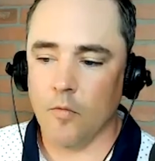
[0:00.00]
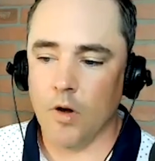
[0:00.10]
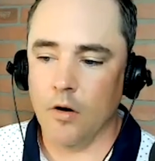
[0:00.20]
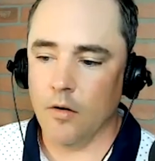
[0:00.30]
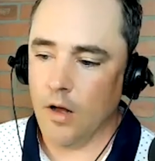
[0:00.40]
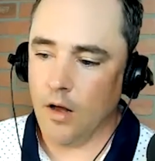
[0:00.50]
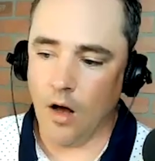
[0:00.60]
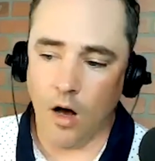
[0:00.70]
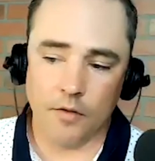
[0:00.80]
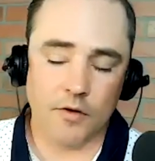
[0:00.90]
Well,
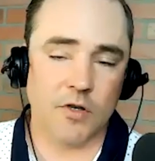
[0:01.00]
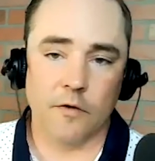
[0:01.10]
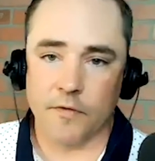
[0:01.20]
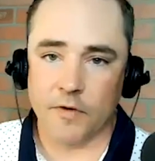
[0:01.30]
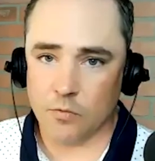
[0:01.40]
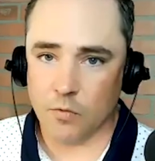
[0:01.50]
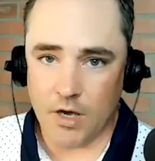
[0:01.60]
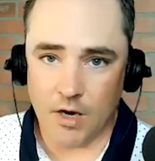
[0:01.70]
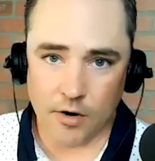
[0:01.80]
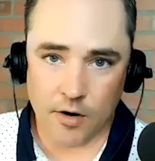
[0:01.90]
on the surface, we
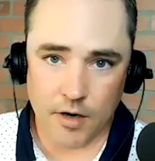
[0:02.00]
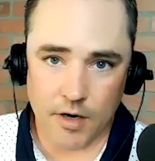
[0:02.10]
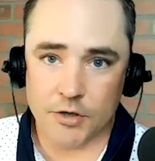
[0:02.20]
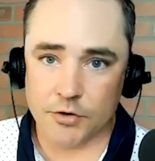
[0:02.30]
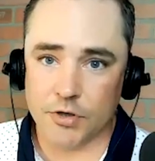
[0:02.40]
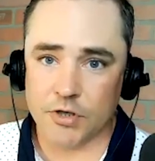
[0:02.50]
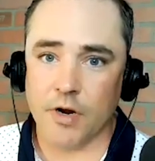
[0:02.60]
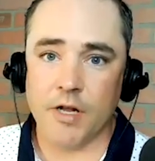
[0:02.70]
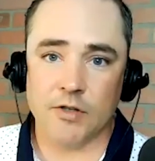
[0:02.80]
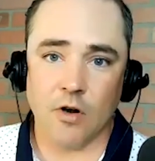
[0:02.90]
hear interest
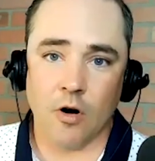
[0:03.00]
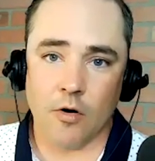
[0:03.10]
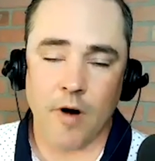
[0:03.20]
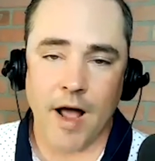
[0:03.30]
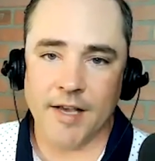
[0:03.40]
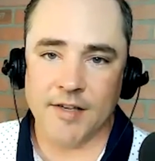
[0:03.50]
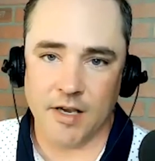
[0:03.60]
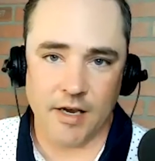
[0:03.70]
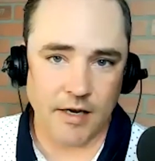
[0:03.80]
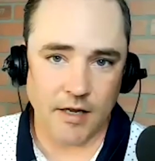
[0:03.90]
rates are
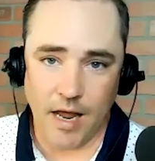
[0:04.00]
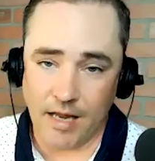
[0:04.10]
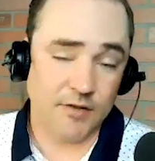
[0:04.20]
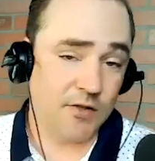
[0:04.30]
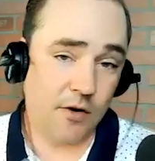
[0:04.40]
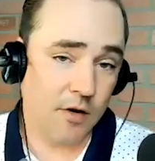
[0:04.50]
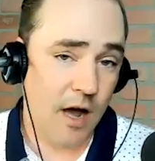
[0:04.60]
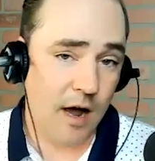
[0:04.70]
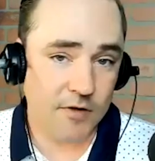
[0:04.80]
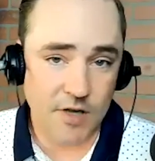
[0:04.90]
rising, and in certain
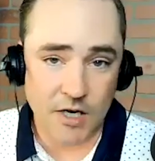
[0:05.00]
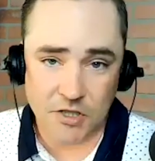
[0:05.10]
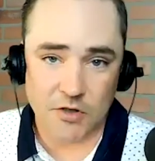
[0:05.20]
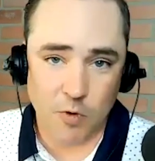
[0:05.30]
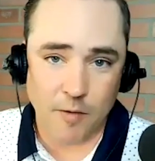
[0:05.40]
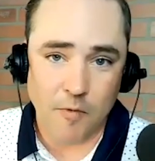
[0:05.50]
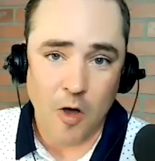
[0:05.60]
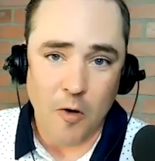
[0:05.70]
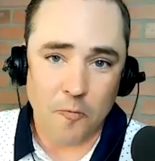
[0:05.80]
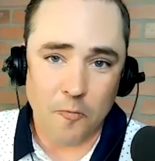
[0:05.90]
conversations, we
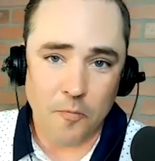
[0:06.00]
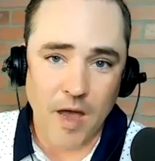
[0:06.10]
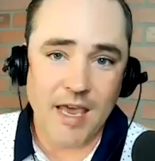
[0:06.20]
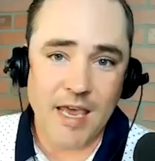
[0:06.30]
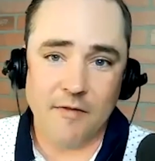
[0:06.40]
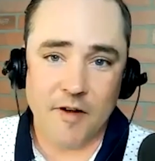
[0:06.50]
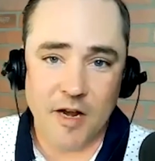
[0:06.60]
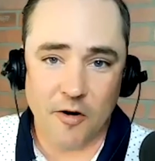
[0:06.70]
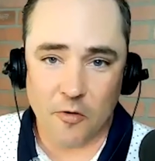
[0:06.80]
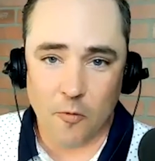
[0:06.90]
may even
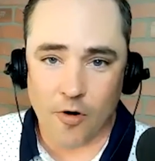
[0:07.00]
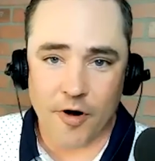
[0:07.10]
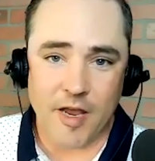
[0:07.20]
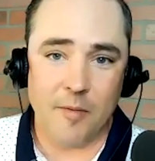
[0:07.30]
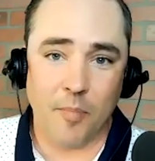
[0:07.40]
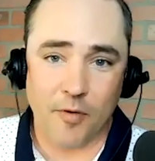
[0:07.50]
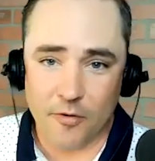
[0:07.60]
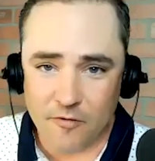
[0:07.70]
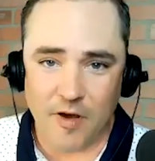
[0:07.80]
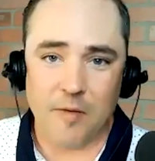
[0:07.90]
hear the word
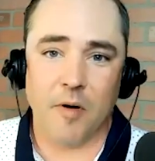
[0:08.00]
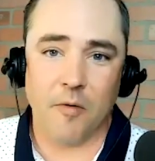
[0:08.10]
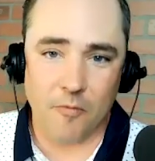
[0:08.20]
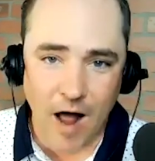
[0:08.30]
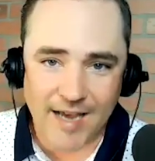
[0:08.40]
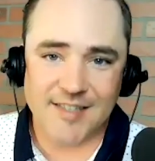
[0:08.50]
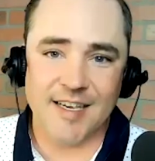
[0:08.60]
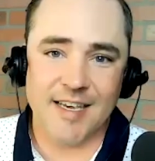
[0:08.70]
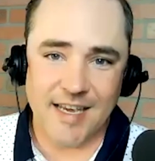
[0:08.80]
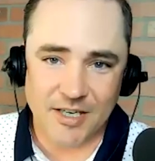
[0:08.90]
improving, but
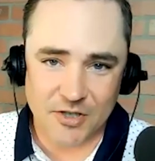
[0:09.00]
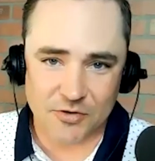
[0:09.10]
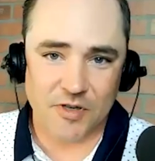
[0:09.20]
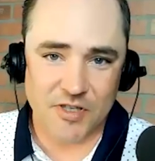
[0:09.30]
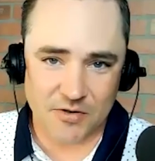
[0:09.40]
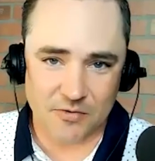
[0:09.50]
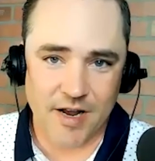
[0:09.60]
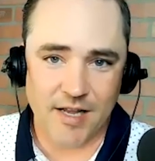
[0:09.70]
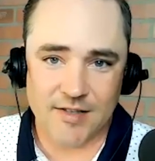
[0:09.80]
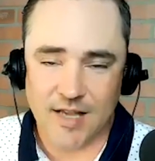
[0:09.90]
rising interest
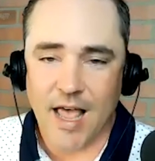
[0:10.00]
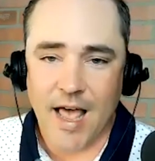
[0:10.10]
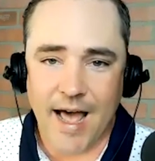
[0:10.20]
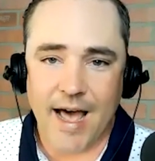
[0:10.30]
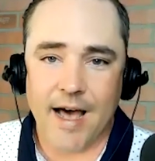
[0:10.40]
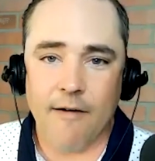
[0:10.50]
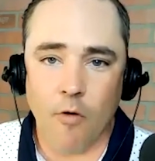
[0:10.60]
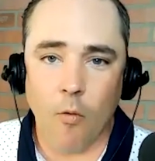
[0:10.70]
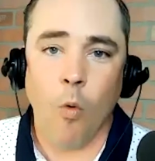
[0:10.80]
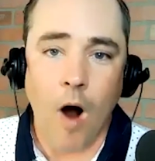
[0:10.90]
rates have
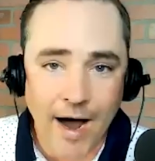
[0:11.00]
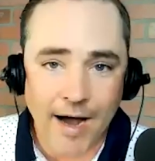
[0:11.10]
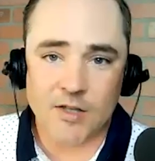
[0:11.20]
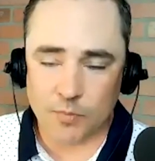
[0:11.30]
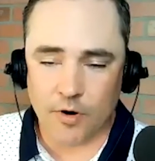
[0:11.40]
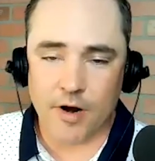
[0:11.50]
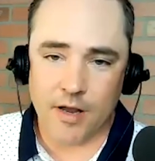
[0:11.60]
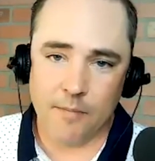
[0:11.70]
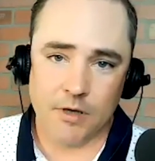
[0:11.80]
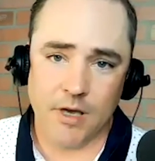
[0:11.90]
widespread
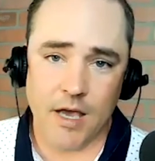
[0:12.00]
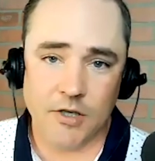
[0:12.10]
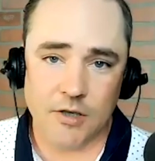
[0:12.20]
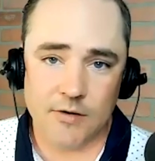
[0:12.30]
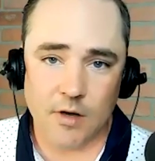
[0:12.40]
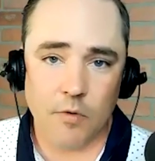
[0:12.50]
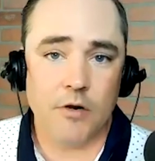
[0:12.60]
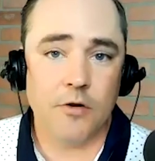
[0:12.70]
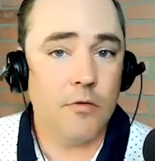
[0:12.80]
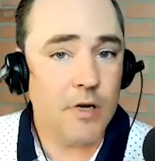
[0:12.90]
implications that we
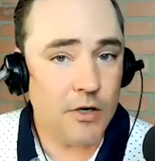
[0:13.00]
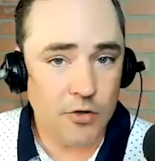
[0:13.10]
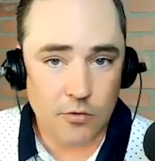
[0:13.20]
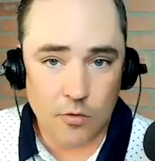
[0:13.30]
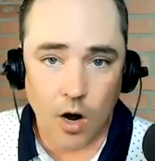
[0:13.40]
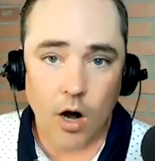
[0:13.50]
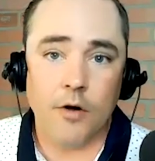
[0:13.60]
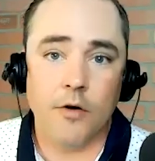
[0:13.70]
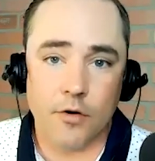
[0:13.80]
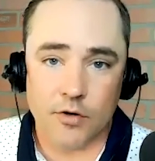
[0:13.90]
do need to
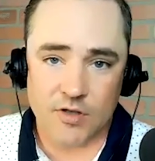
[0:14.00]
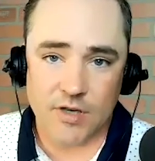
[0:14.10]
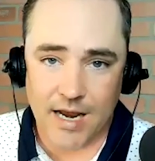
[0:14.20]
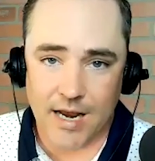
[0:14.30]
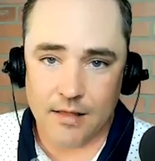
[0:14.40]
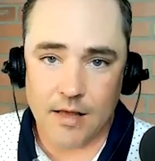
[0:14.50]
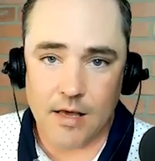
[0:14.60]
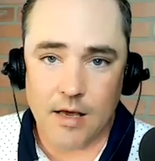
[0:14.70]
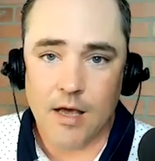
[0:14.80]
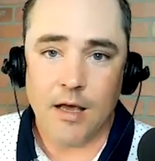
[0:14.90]
understand
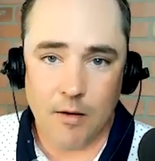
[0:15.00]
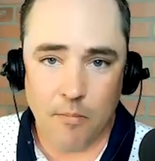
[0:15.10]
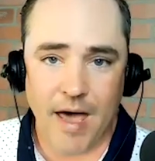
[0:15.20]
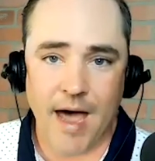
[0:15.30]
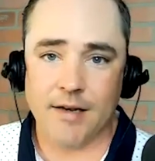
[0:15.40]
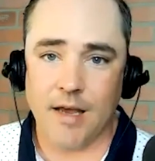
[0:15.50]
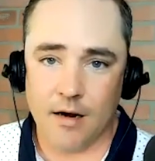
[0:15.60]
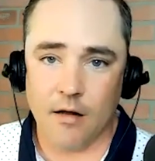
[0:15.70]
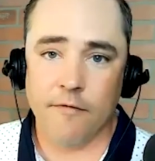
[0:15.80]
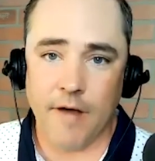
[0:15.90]
the impact
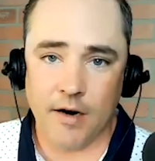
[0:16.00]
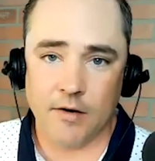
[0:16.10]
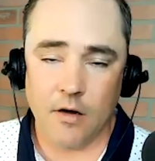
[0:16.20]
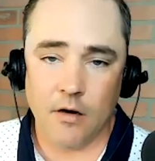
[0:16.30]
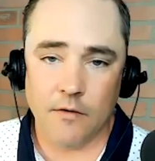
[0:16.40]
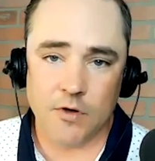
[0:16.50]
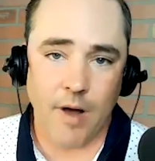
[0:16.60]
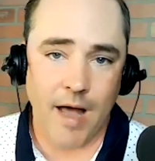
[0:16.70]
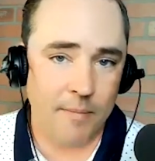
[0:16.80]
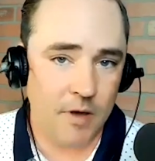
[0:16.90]
and effect of. So,
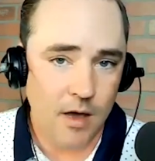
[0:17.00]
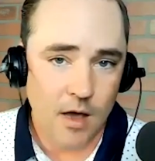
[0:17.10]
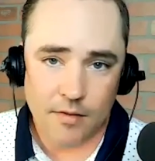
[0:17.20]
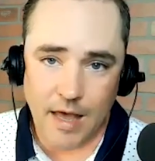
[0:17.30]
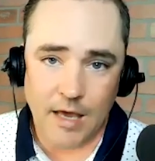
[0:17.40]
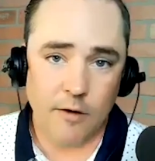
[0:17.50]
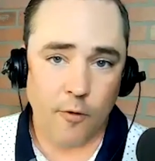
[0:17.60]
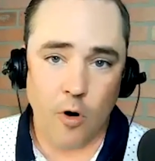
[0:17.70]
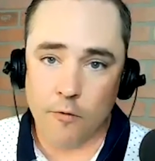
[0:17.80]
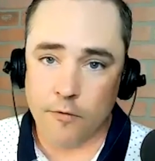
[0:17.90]
Abby, thank you
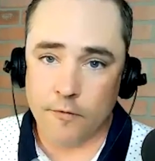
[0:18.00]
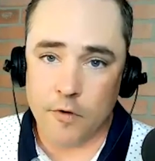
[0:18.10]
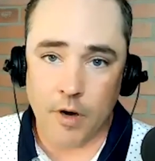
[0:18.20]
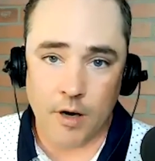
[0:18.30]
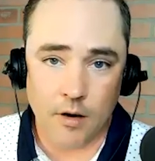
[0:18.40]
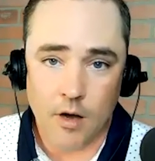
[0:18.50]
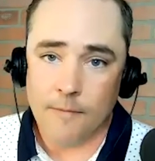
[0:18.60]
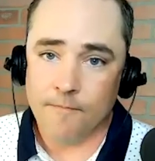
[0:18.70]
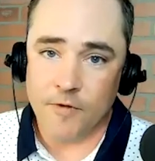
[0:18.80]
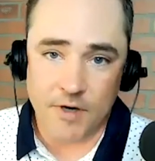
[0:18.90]
for overviewing
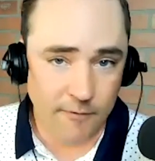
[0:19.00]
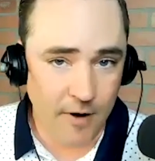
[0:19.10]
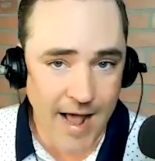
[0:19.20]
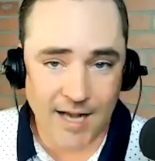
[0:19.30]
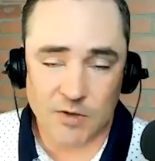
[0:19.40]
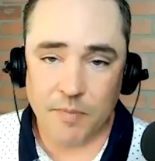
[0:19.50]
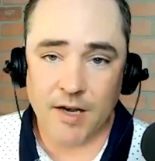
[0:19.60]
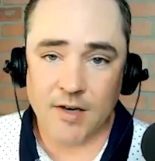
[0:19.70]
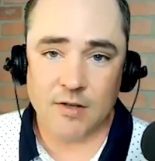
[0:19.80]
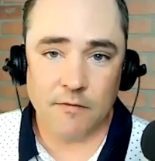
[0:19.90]
the different
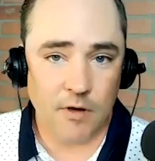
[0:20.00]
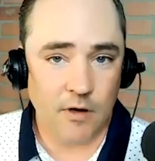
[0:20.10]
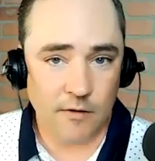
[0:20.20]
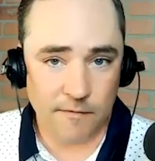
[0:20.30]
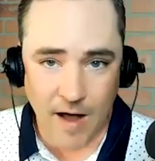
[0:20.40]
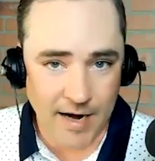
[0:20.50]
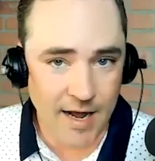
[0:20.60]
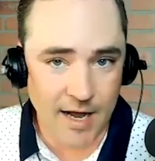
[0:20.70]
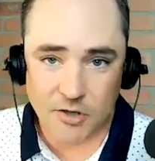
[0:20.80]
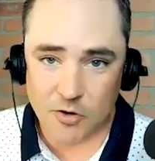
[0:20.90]
aspects of the
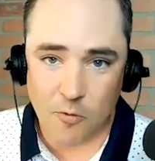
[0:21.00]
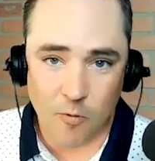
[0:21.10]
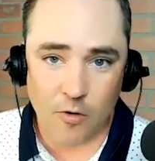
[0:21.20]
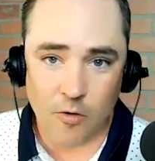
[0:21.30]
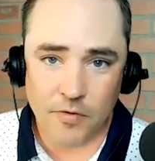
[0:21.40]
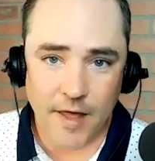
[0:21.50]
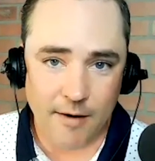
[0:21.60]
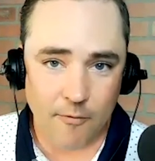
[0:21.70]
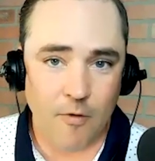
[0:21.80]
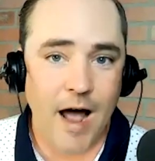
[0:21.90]
financial world
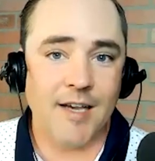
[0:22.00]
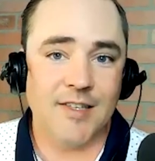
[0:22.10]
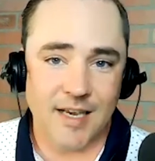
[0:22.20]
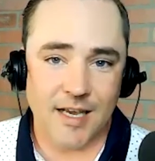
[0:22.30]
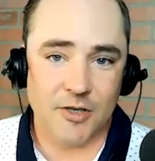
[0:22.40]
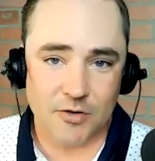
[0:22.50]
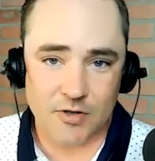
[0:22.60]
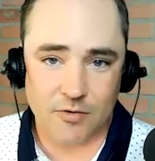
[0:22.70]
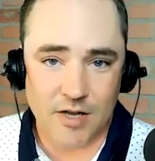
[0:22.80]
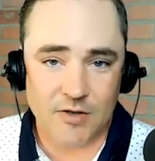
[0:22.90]
that rising
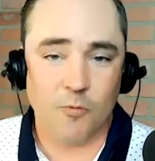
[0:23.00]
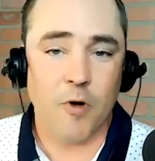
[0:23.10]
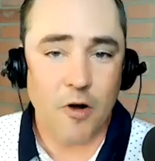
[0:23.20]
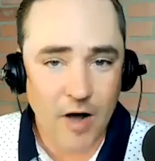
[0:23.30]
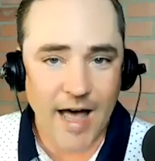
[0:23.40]
interest rates will